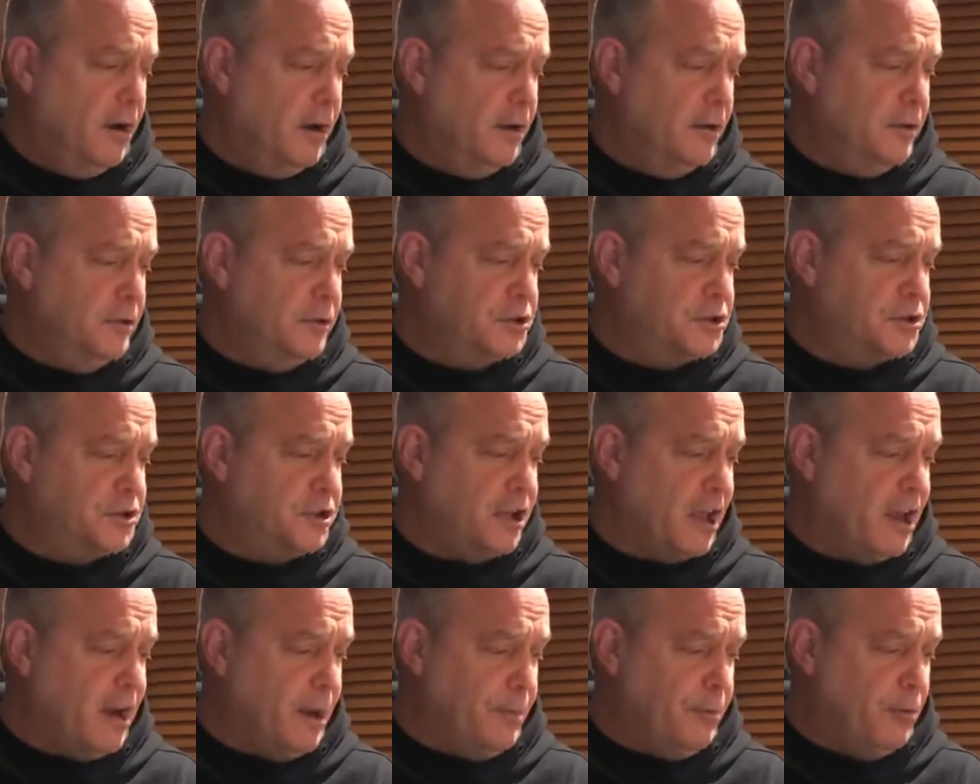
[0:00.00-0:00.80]

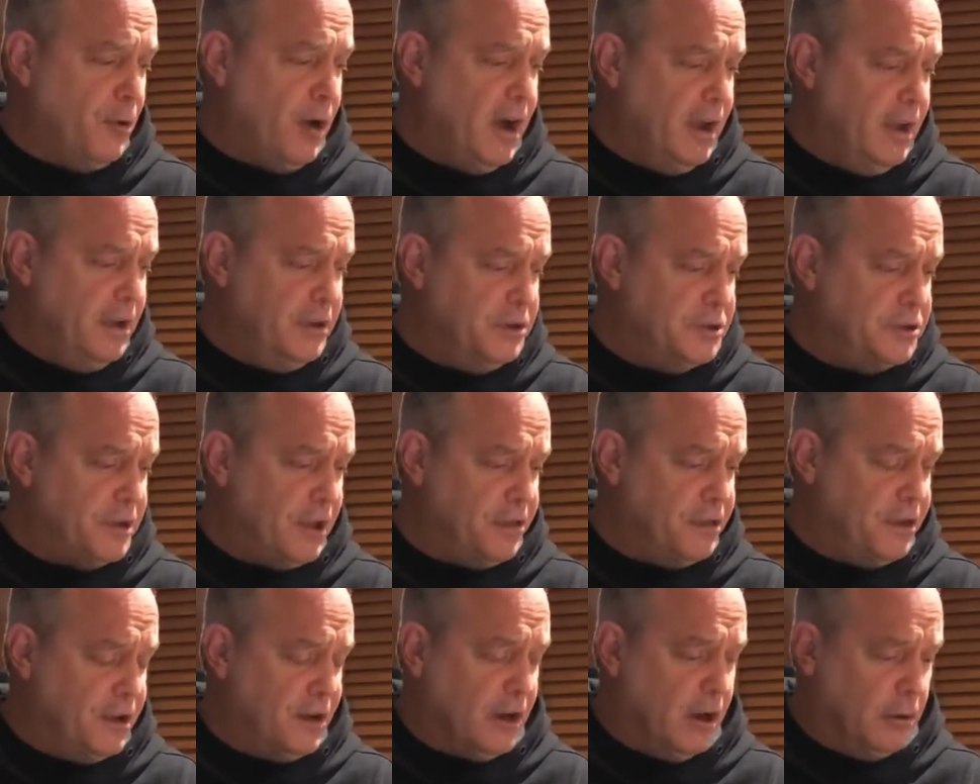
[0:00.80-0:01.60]
Setup wise, I
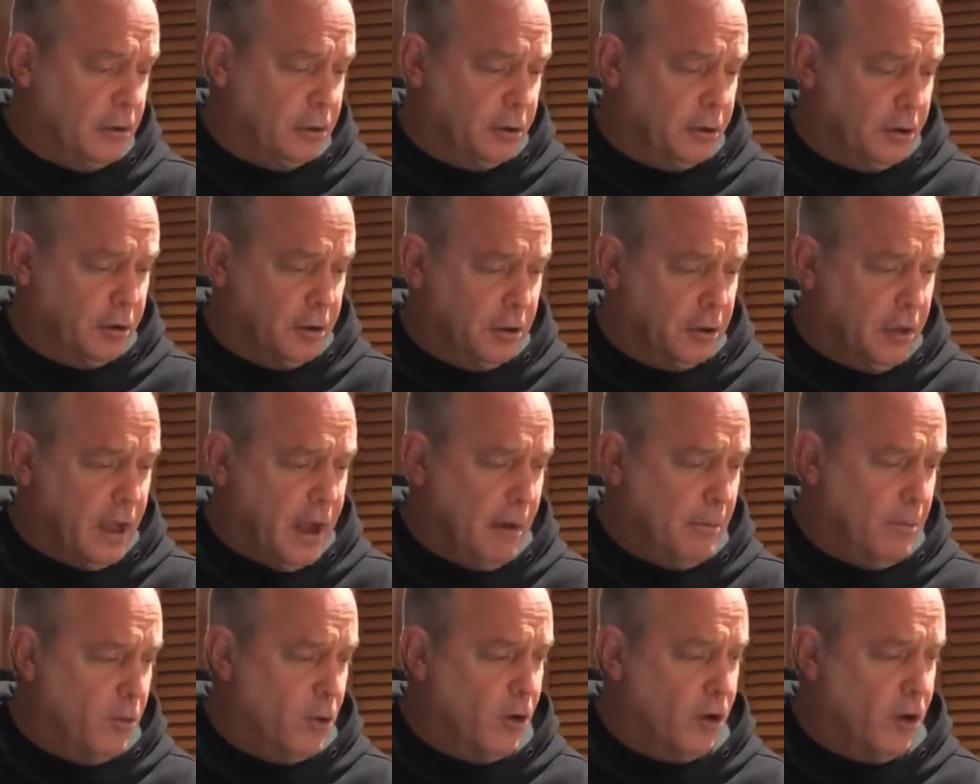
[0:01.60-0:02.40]
think I'll learn a
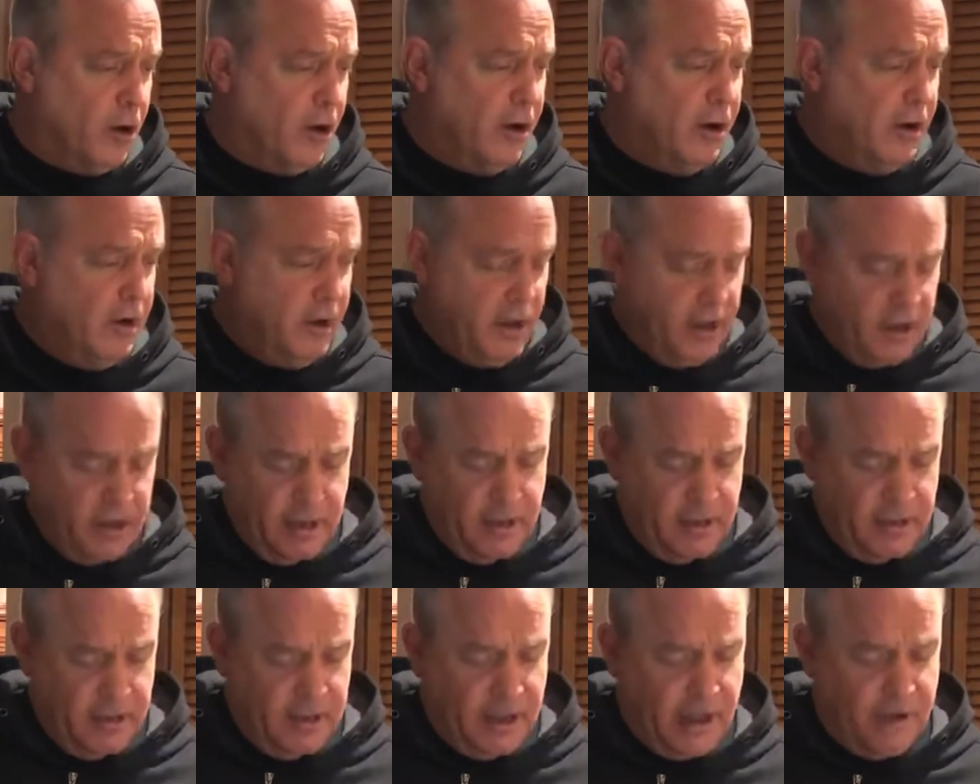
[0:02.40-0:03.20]
lot more
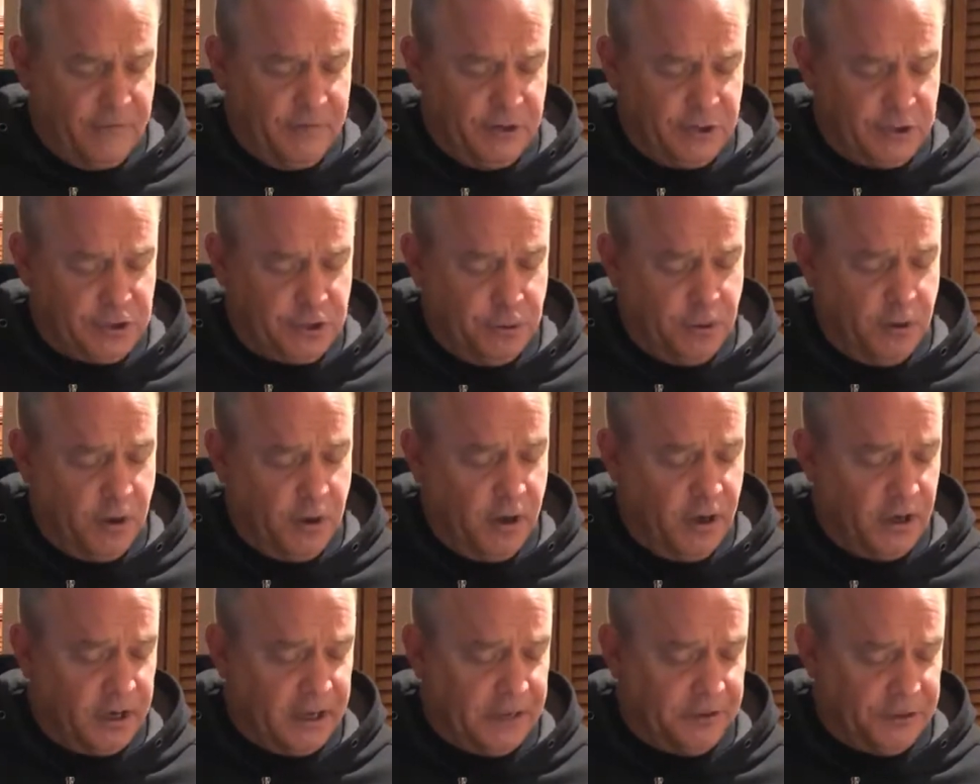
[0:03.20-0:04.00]
having
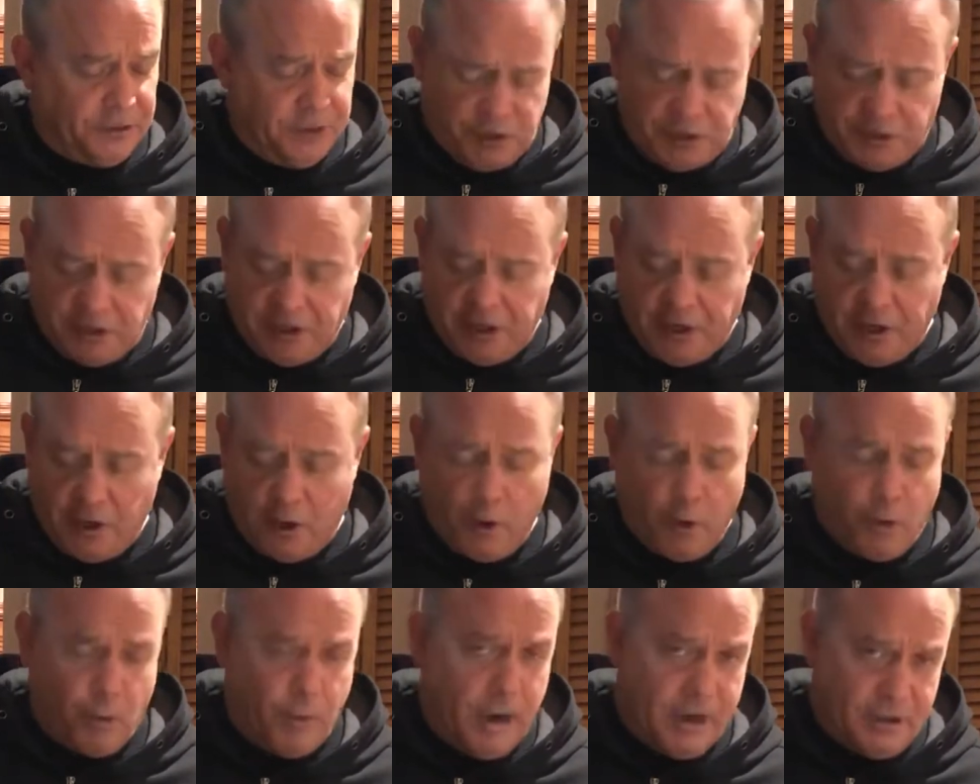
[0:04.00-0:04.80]
to get this thing
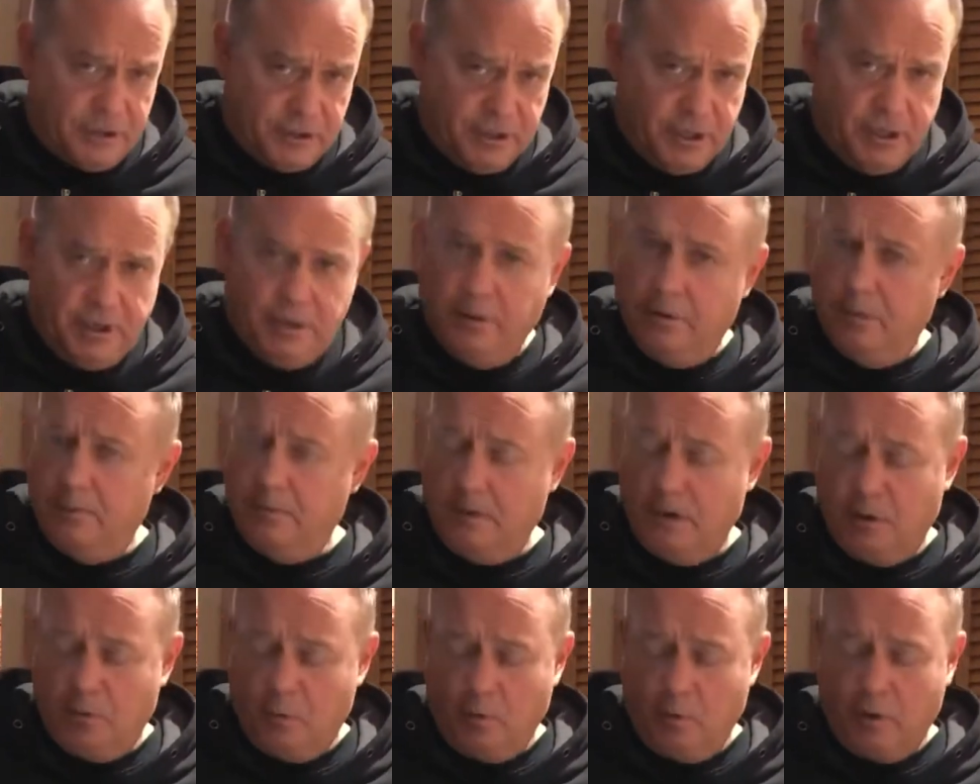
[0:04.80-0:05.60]
corrected
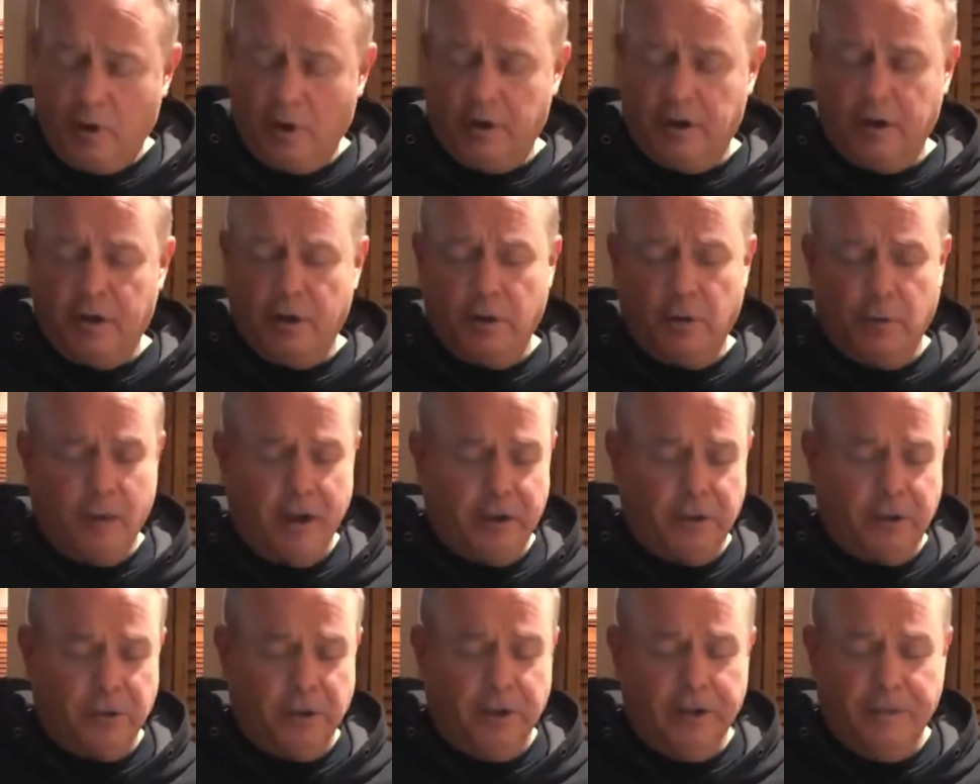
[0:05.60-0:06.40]
and working
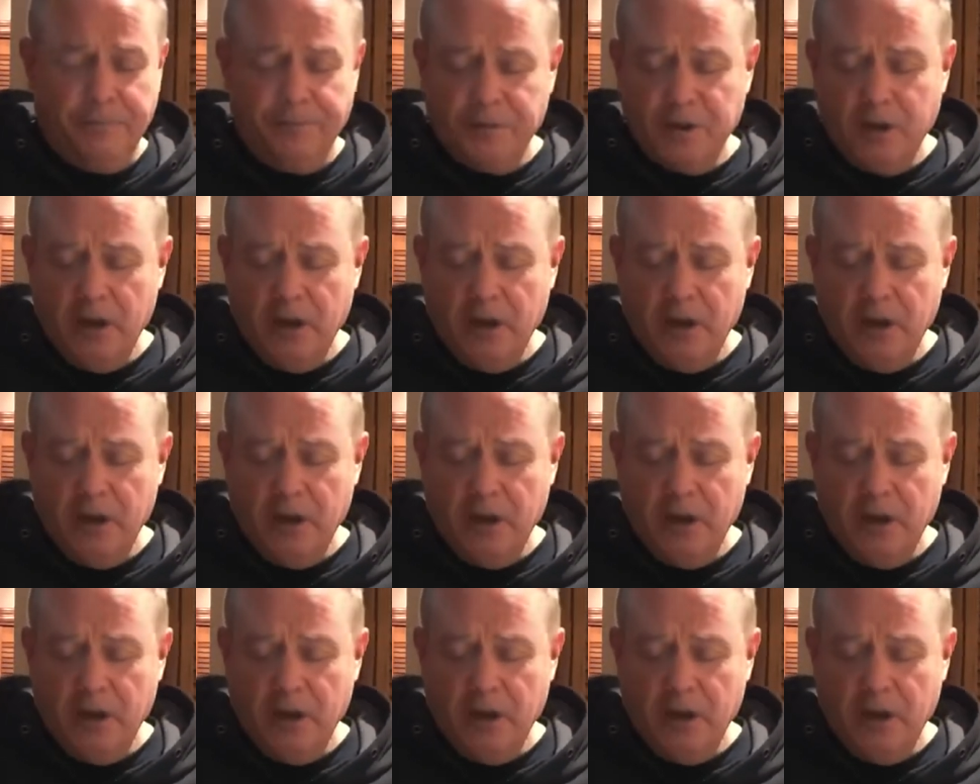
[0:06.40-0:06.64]
correctly.